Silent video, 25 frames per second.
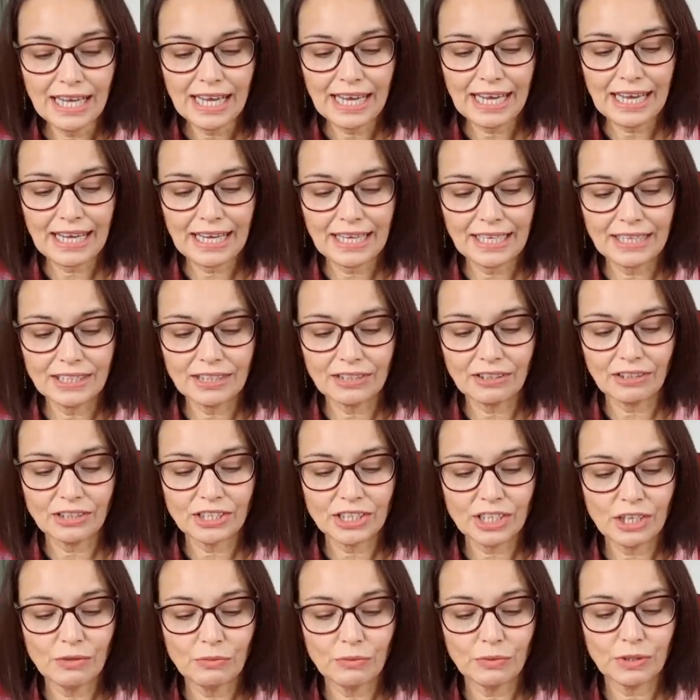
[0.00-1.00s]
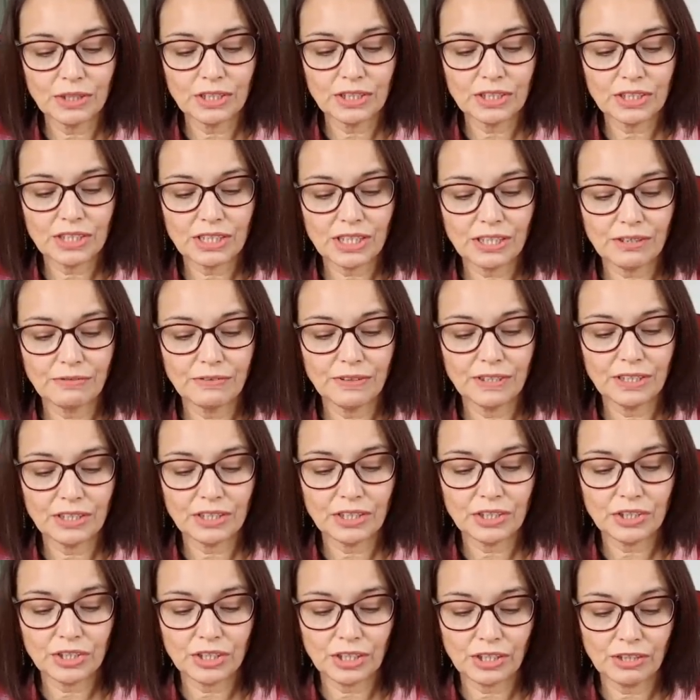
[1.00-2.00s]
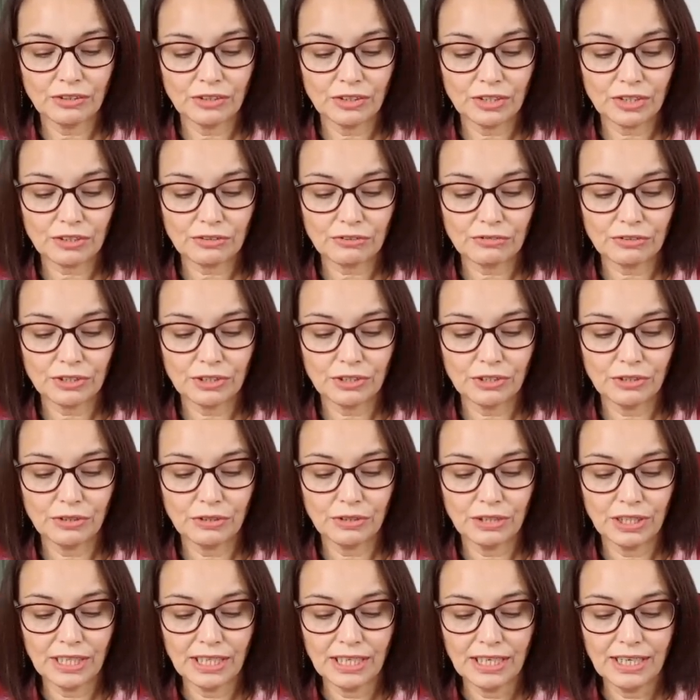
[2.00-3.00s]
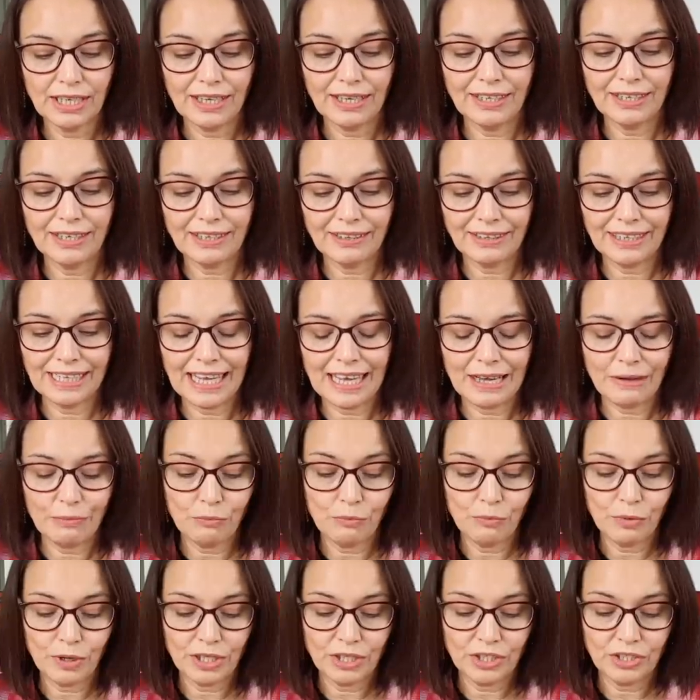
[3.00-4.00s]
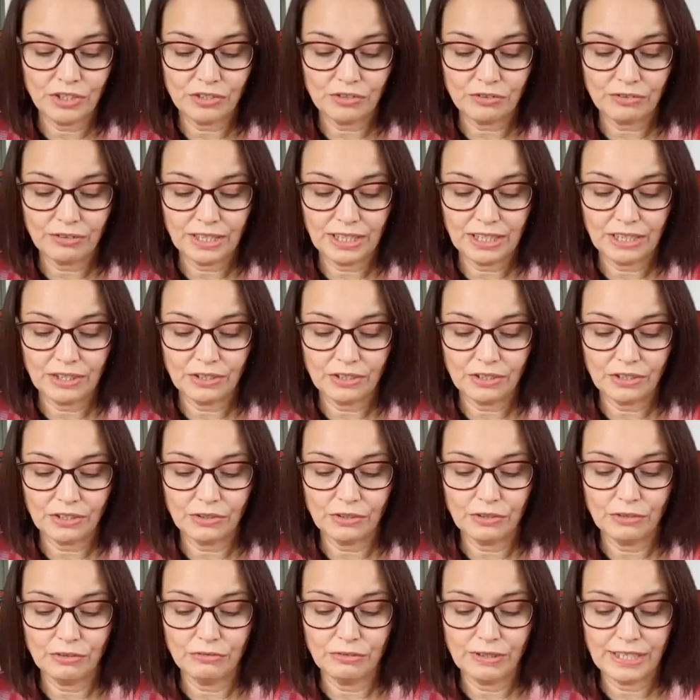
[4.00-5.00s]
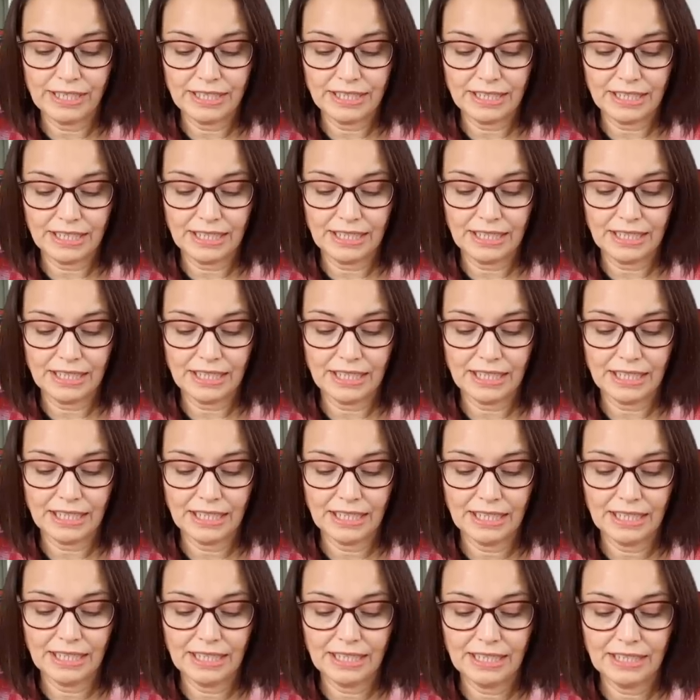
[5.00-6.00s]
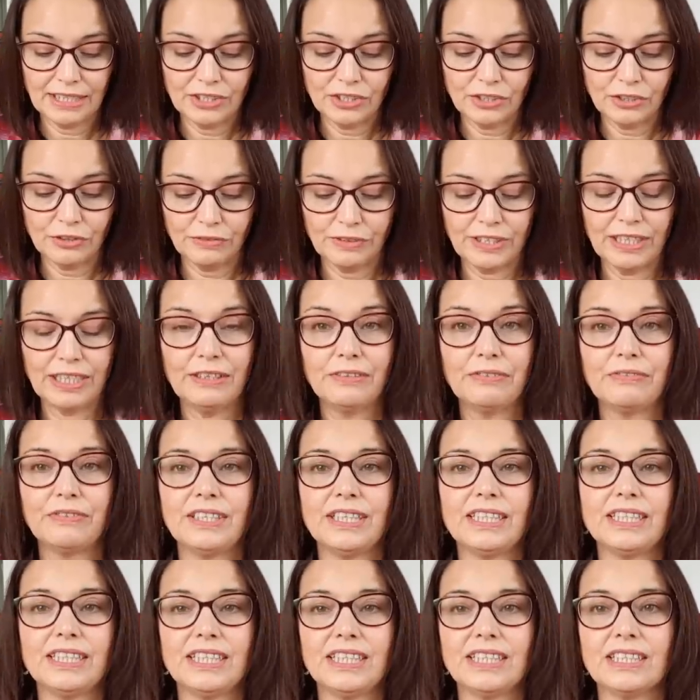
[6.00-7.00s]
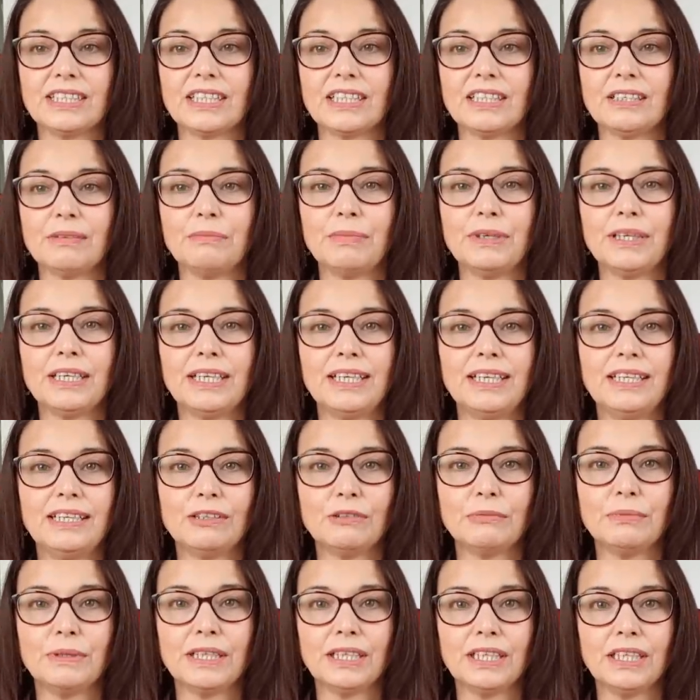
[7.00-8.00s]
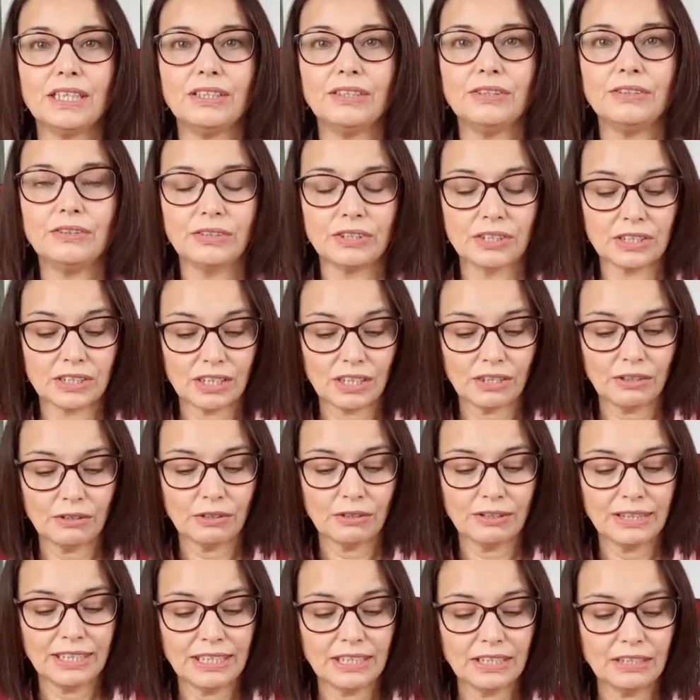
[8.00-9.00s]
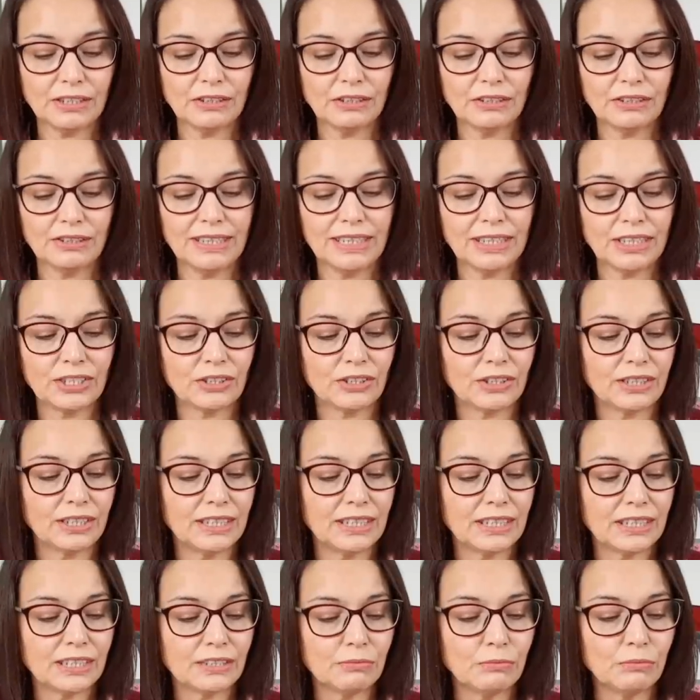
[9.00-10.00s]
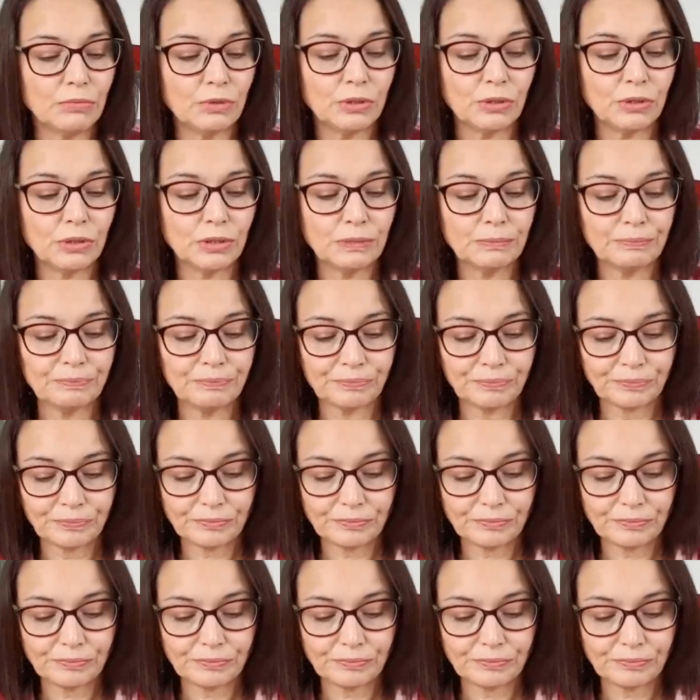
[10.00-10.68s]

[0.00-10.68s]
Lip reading: and I don't want the stuffing to show through. And I am wondering already sort of if this is going to be a little bit loose. So I need to knit on this more.